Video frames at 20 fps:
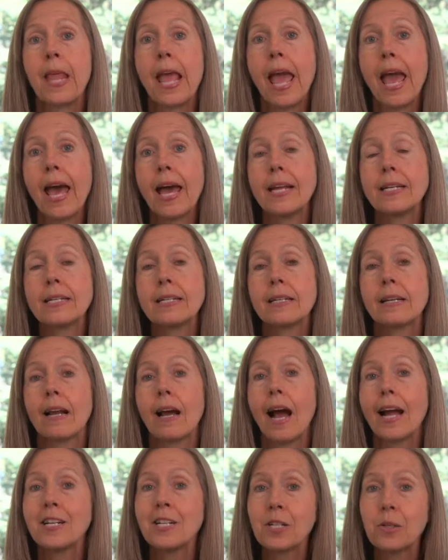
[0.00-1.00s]
And
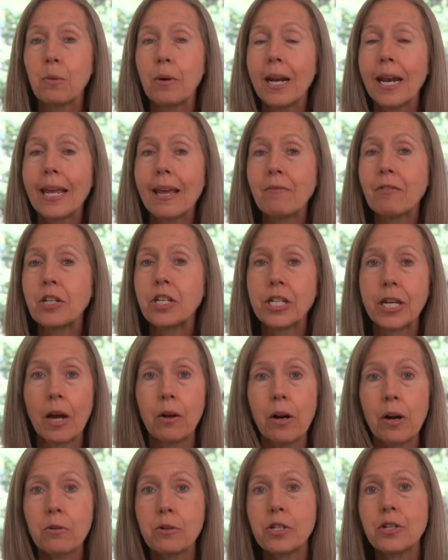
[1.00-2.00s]
I just want to give a
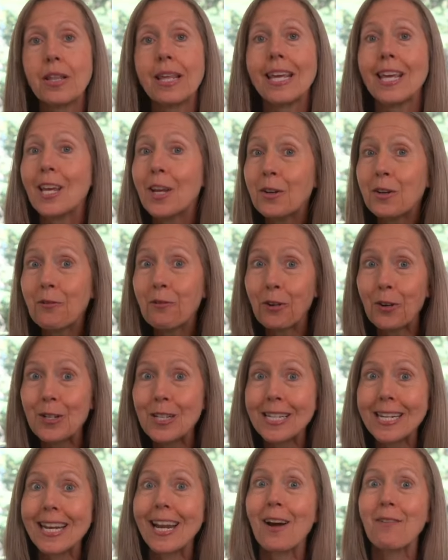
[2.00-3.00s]
shout out to the
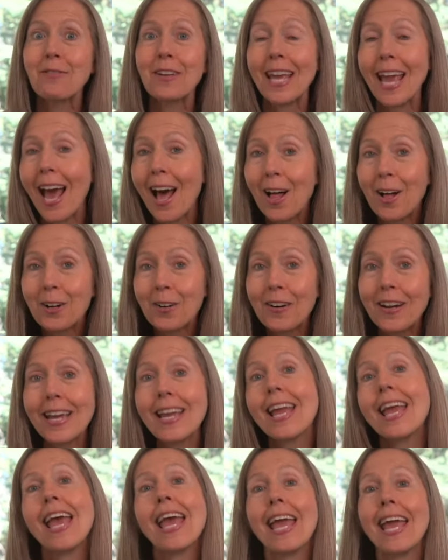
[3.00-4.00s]
University of
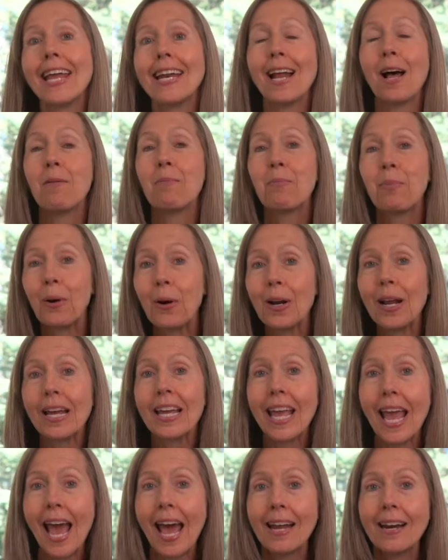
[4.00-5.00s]
Calgary in Alberta,
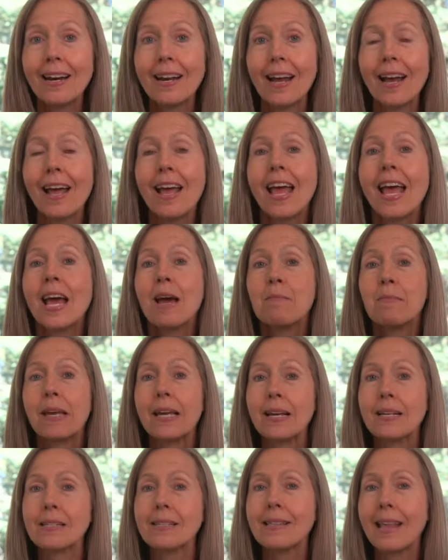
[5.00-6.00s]
Canada,
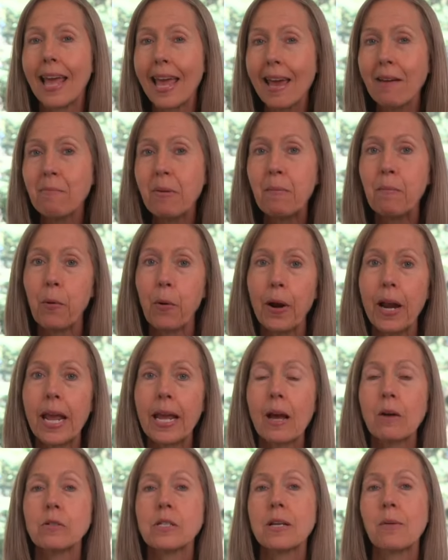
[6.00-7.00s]
because they have been
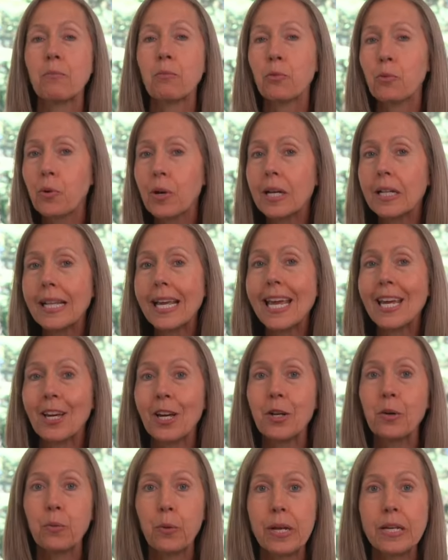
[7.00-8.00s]
putting out some really
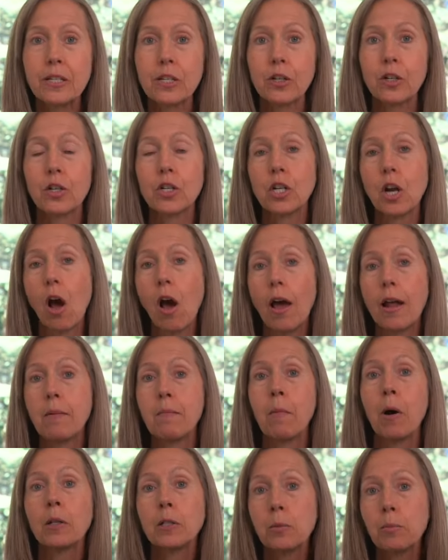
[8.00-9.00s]
good research
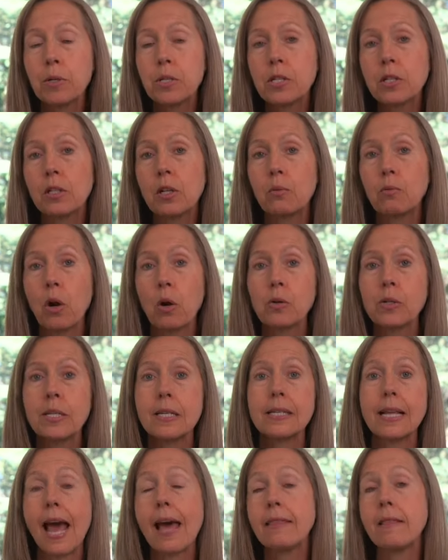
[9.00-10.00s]
on multiple
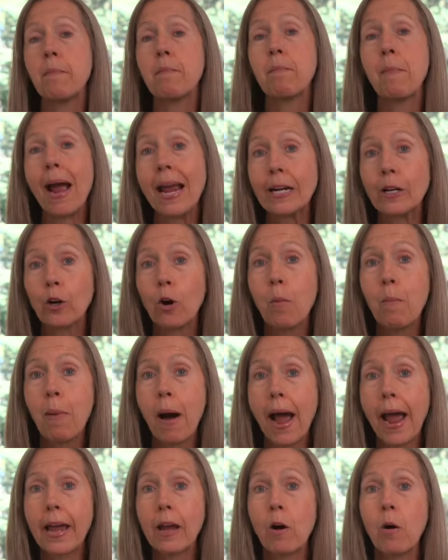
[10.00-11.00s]
sclerosis and the
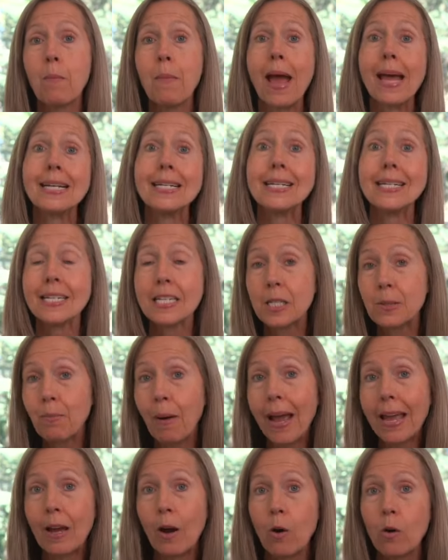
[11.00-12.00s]
microbiome and
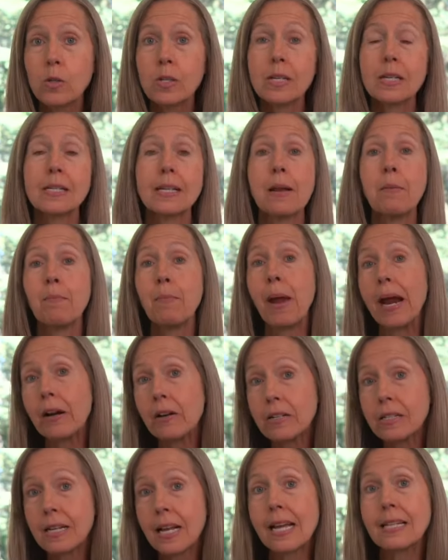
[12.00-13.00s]
dysbiosis and
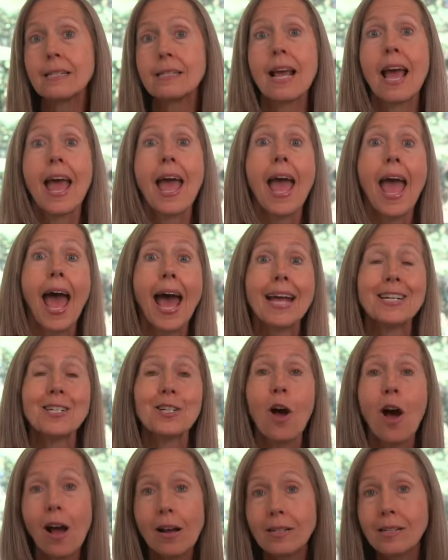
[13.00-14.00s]
parasites and
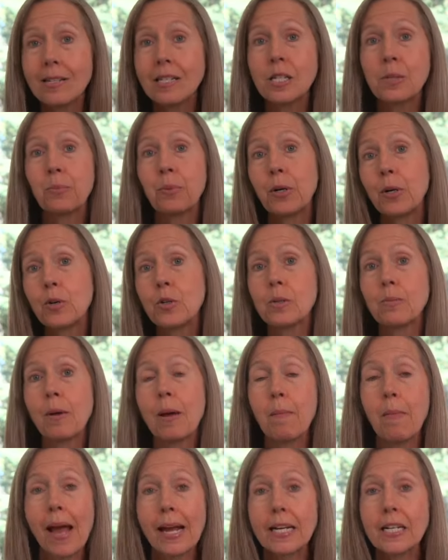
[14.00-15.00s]
toxins produced
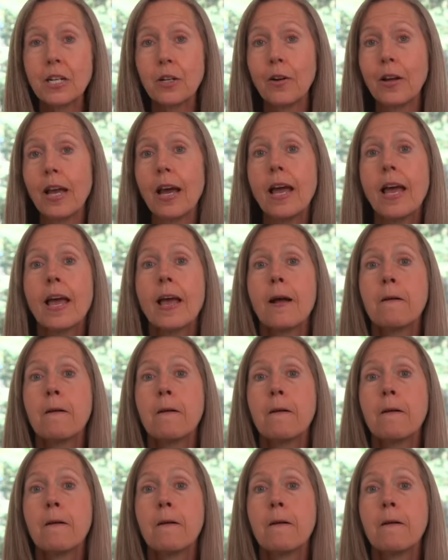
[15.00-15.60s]
by bacteria.